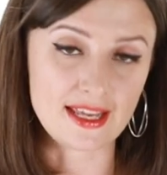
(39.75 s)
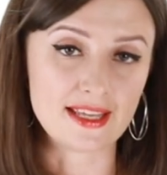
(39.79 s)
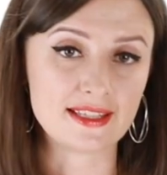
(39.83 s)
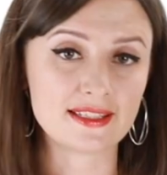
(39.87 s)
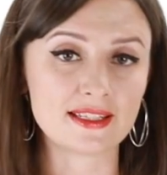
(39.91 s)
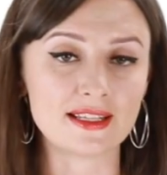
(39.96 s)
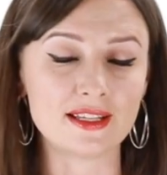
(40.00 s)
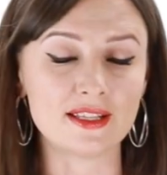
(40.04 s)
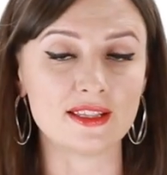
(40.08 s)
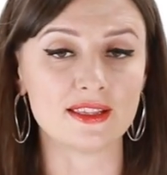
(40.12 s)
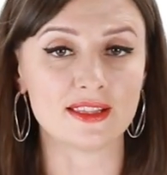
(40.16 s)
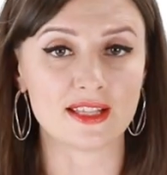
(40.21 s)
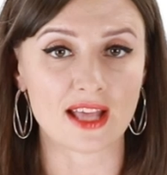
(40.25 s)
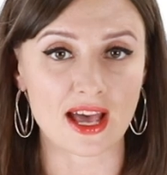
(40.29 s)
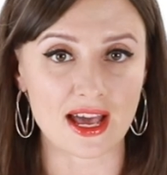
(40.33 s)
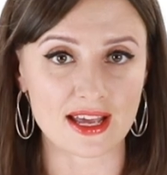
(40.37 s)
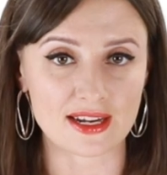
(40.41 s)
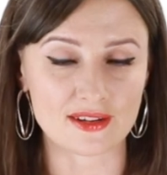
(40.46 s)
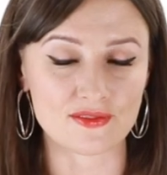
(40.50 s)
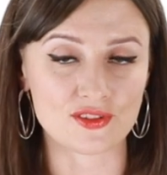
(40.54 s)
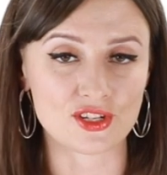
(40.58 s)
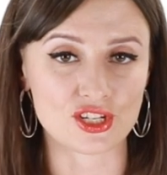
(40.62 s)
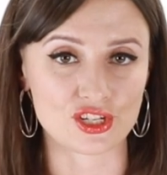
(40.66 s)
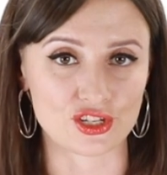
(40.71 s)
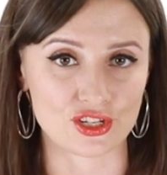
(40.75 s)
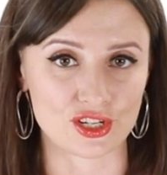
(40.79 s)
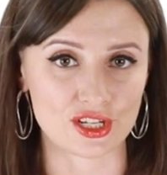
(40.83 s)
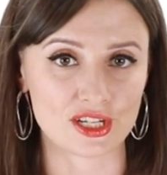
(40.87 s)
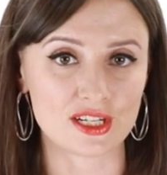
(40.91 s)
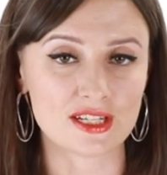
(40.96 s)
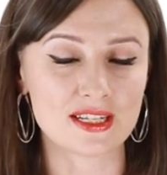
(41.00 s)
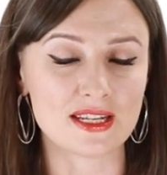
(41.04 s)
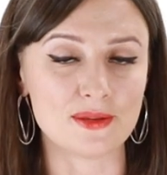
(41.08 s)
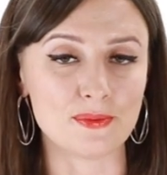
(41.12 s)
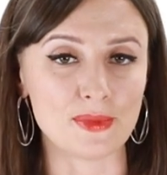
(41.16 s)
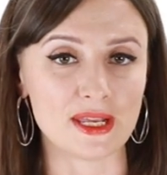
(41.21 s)
takes a lot of
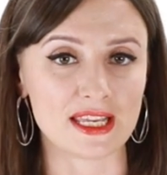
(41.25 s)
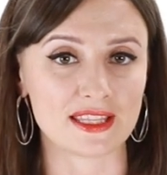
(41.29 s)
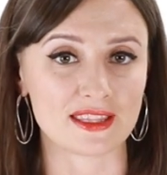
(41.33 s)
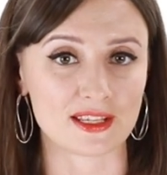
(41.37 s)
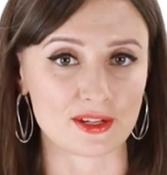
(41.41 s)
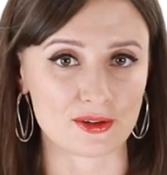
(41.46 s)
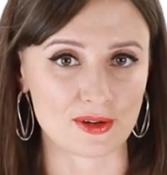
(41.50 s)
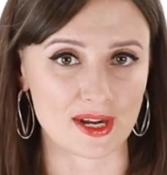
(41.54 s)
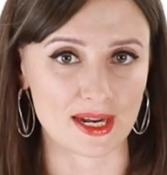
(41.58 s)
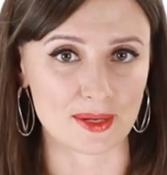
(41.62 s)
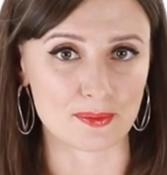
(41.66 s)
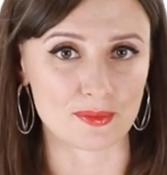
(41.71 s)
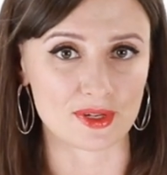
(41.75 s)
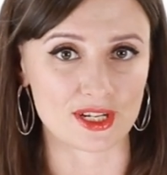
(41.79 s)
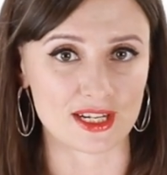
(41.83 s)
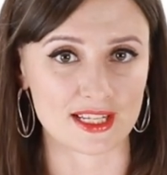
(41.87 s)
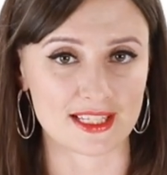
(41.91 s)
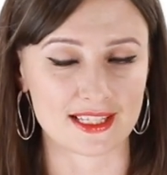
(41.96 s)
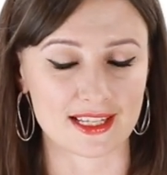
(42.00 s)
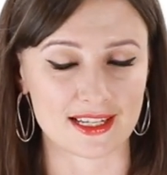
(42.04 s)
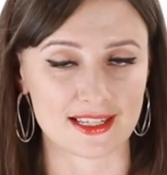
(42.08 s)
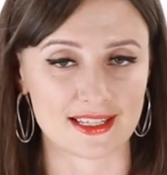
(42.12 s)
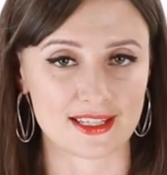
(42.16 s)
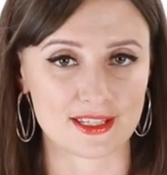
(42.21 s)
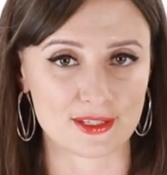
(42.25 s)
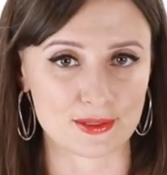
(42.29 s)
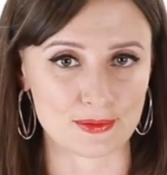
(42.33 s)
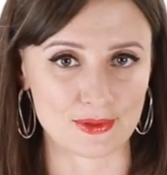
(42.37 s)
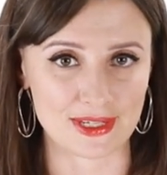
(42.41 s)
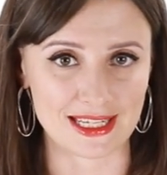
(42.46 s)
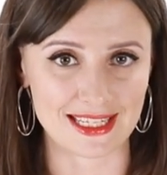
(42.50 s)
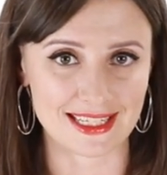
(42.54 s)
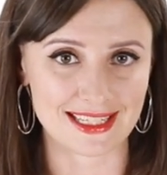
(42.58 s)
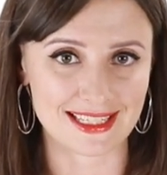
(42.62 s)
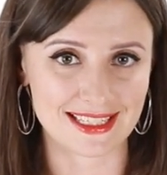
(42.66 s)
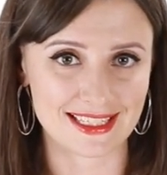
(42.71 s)
sugar to make the cranberry sauce
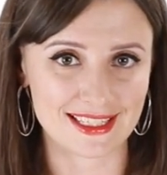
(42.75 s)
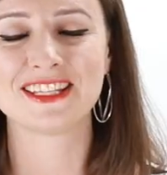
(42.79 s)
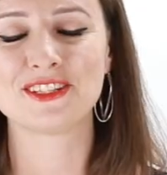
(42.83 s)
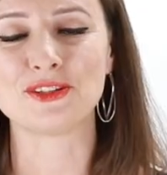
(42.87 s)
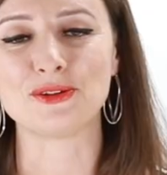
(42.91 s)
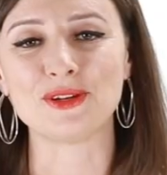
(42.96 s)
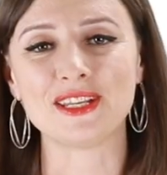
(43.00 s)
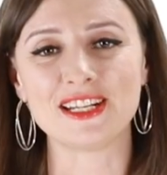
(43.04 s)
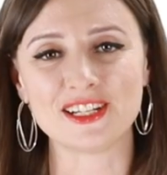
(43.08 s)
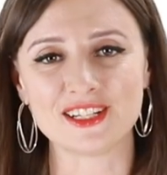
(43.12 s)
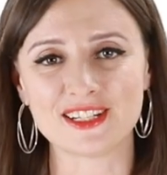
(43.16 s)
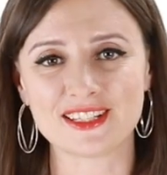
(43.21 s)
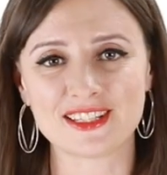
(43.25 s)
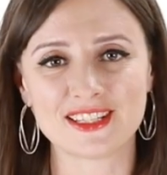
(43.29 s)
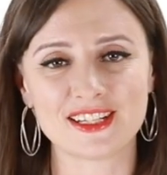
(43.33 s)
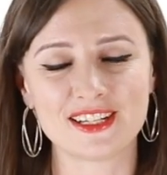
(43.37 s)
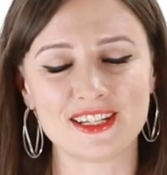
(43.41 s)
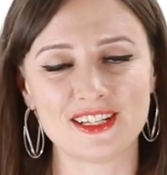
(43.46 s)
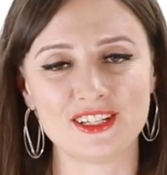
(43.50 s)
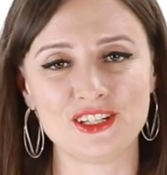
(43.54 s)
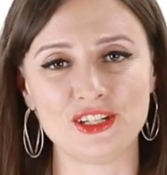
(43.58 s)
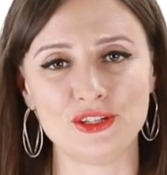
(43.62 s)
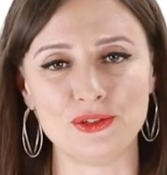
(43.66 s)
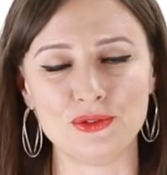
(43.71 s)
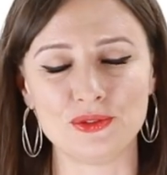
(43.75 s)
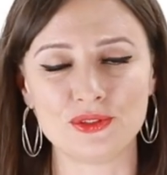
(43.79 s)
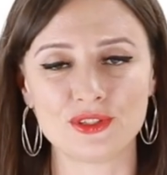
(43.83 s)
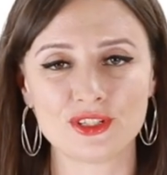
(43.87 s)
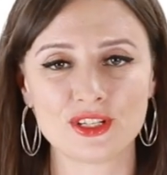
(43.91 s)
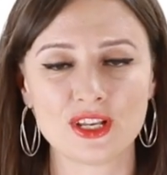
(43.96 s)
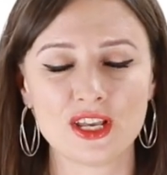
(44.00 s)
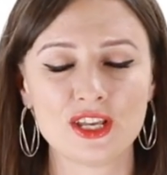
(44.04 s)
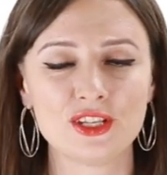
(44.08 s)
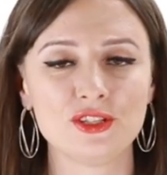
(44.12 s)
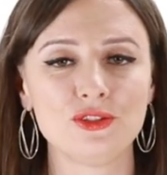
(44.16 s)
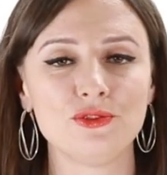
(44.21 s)
sweet. So here's the good
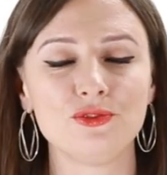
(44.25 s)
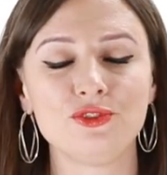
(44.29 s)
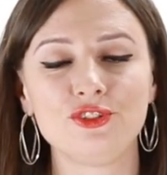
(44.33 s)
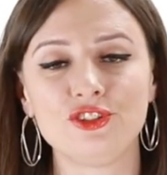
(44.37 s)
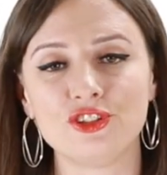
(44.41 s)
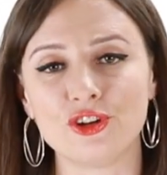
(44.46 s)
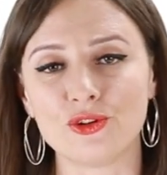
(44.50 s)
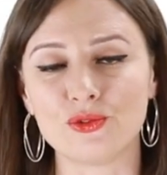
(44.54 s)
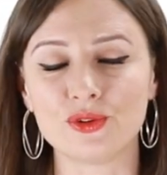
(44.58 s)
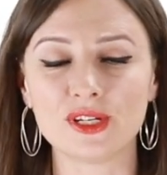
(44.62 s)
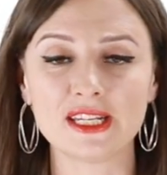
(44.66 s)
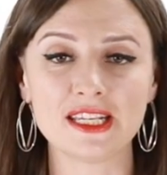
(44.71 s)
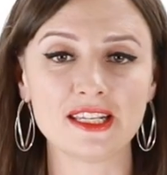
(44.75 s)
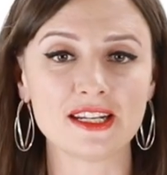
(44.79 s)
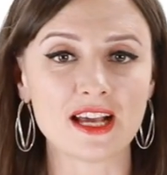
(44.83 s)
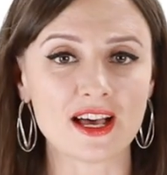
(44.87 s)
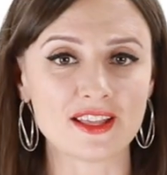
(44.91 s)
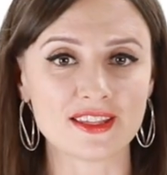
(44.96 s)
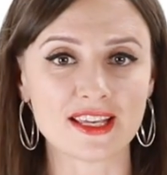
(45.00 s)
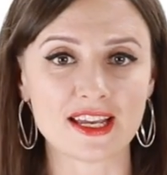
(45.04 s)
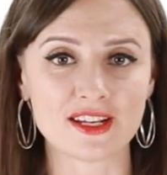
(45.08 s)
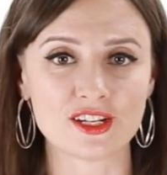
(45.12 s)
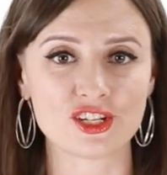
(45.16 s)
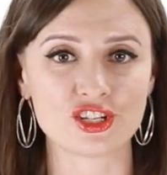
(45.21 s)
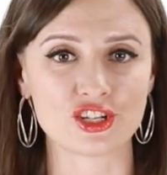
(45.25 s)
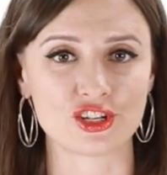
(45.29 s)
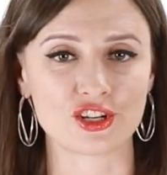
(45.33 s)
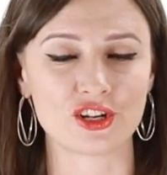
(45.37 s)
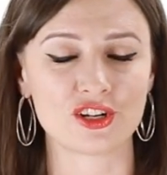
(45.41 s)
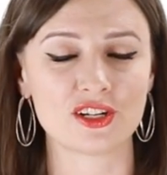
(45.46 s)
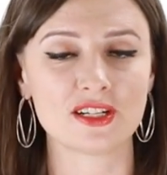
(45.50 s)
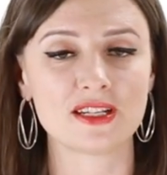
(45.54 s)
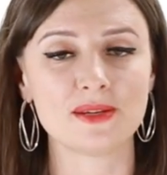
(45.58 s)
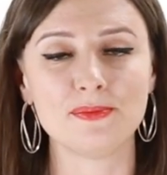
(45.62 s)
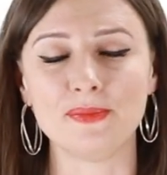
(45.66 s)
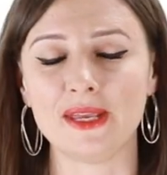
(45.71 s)
news. You don't need all that
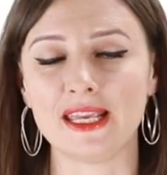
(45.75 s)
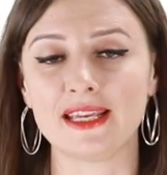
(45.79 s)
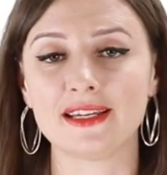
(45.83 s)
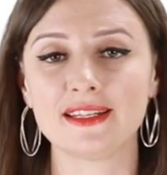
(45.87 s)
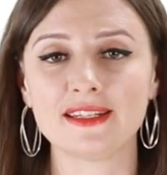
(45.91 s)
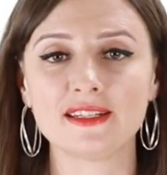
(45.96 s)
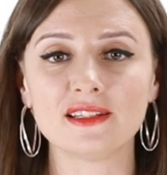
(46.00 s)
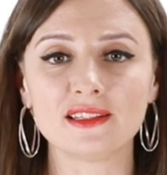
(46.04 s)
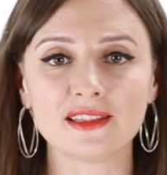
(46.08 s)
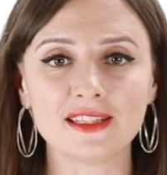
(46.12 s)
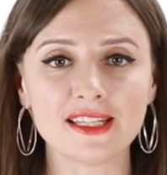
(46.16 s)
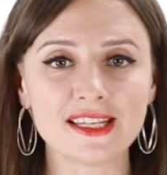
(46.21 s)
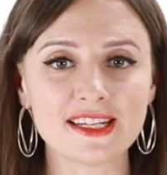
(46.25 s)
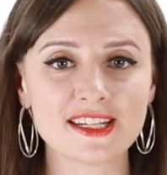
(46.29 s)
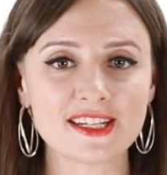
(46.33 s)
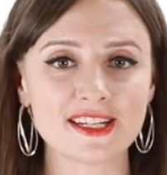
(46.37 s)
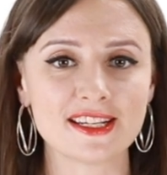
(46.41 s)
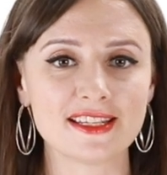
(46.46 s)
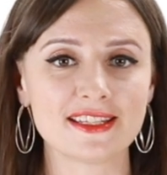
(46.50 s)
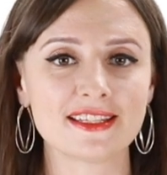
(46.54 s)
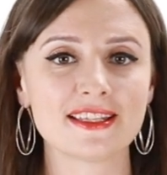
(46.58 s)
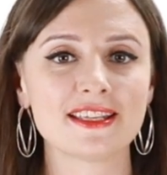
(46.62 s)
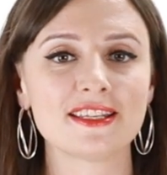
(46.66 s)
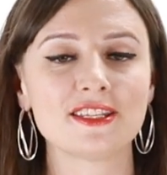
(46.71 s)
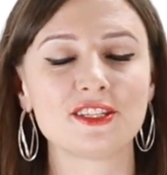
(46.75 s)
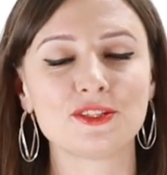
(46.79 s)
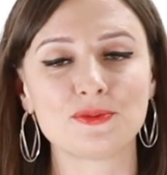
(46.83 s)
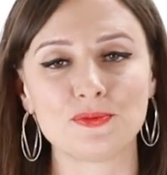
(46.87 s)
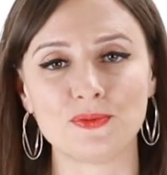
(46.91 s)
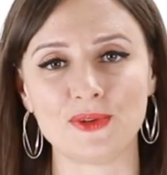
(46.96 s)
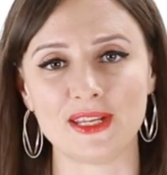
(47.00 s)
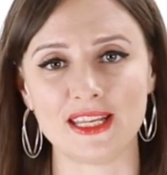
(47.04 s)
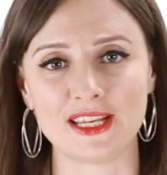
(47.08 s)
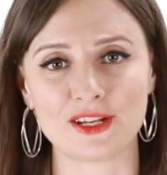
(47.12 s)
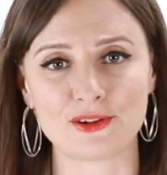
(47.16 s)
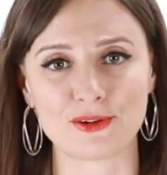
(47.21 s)
sugar to make a delicious,
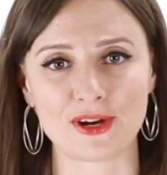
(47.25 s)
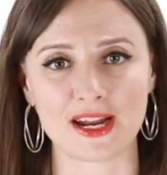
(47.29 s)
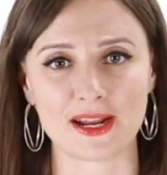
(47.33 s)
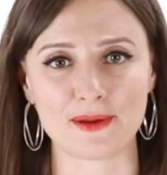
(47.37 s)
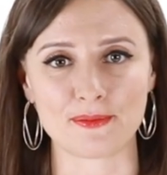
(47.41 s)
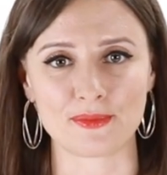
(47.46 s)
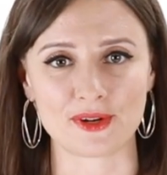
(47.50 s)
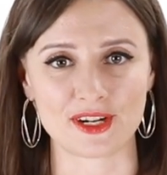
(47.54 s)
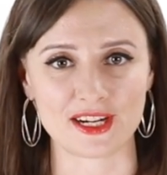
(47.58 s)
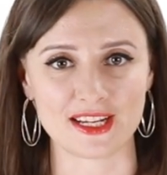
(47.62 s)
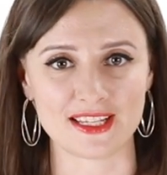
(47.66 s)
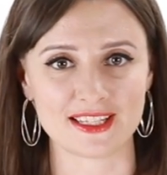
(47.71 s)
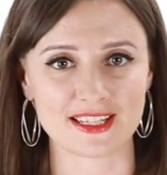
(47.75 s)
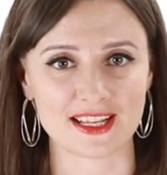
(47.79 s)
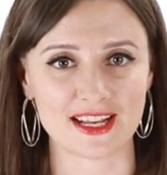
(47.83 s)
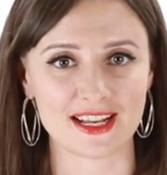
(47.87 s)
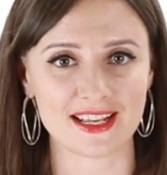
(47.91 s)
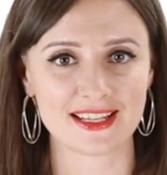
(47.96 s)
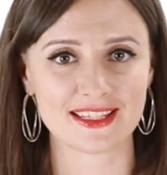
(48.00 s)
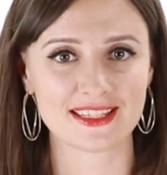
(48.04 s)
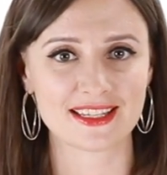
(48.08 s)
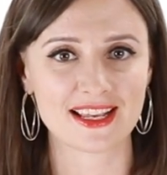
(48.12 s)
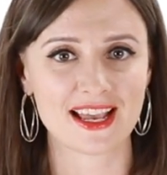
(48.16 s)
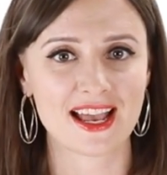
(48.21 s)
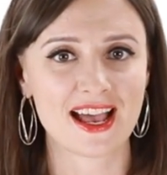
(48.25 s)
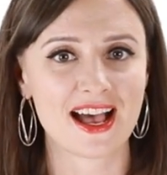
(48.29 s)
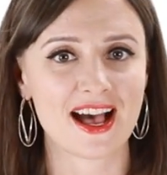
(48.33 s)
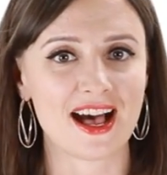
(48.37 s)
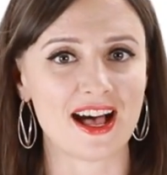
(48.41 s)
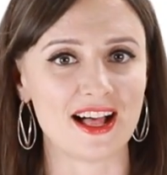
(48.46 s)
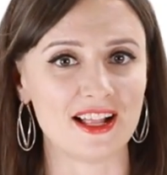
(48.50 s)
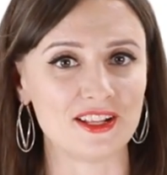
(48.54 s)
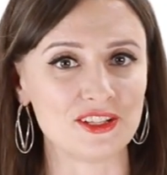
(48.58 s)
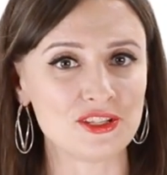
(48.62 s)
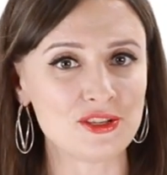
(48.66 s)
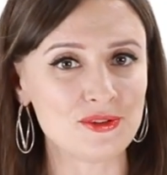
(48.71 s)
sweet cranberry sauce.
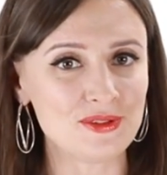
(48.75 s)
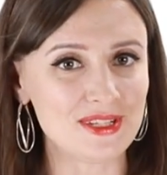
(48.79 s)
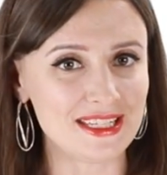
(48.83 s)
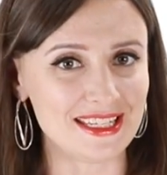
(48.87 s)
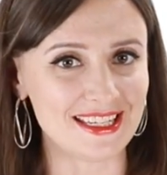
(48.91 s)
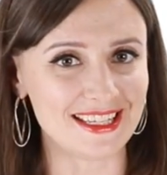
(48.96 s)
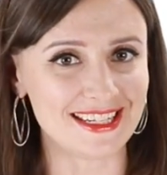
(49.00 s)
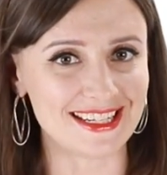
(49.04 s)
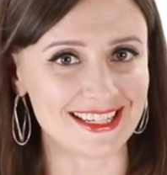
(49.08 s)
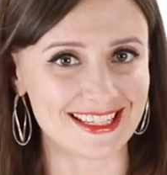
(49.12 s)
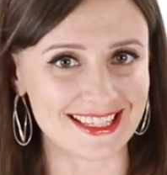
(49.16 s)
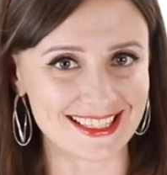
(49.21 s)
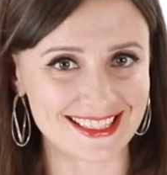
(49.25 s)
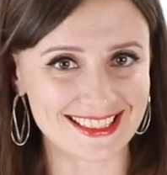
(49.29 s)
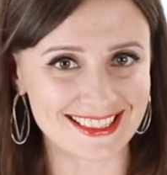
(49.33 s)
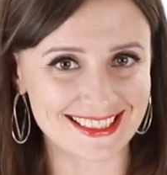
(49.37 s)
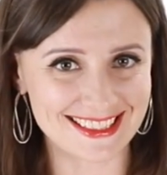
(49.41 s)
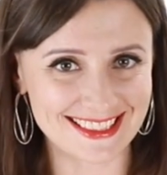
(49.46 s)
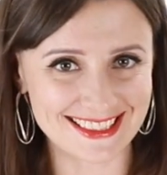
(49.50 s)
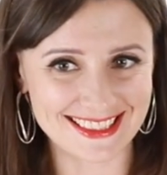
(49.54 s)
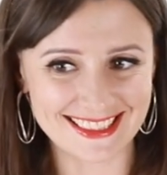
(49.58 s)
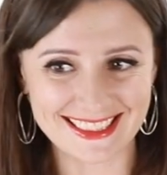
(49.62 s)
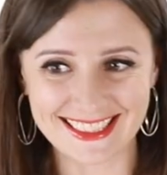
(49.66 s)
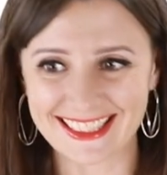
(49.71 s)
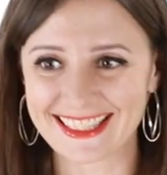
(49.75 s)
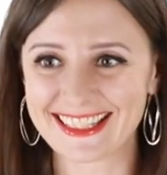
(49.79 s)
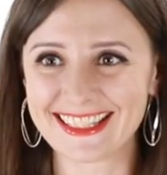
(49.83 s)
All you need is